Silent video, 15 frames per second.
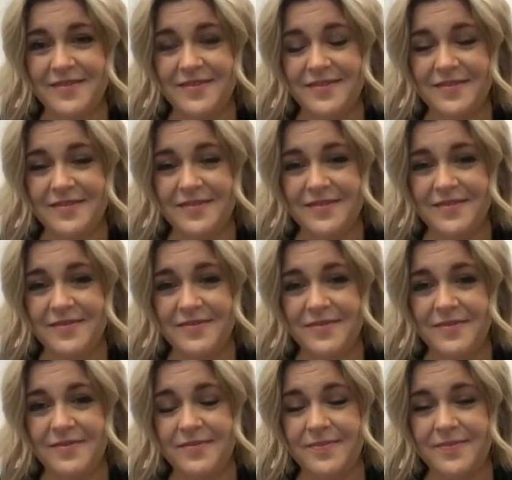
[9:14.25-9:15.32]

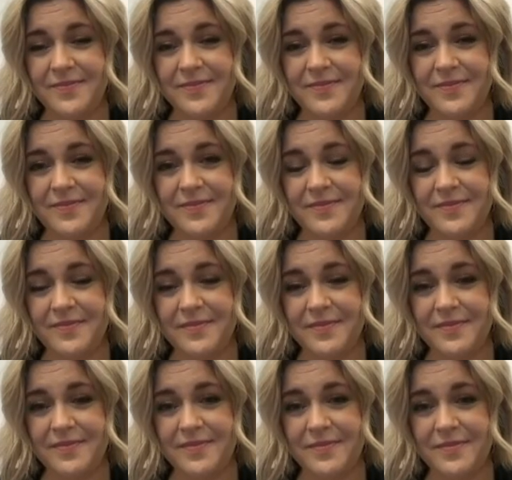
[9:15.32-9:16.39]

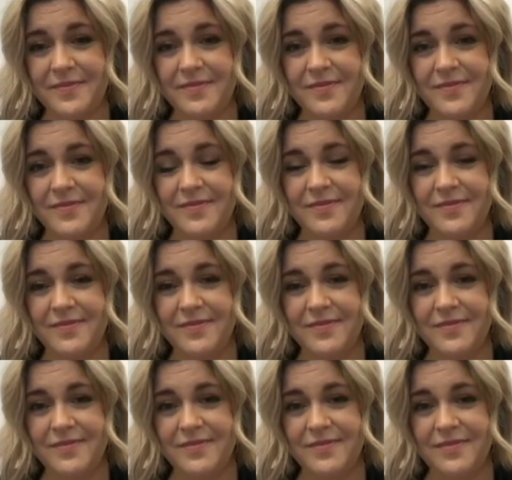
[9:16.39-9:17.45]

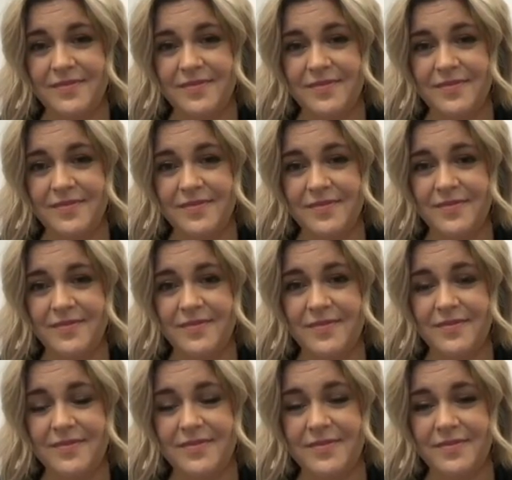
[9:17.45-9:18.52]

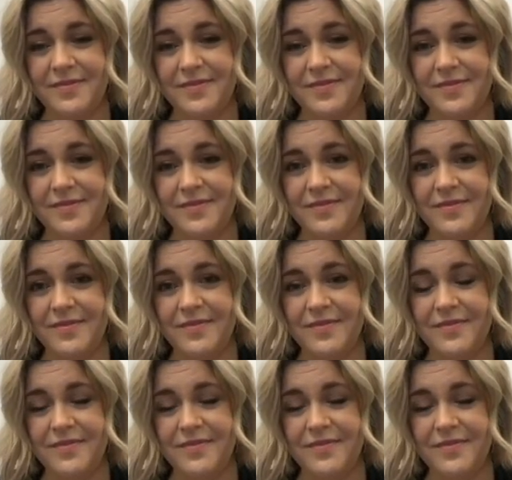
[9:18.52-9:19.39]
This person isn't speaking.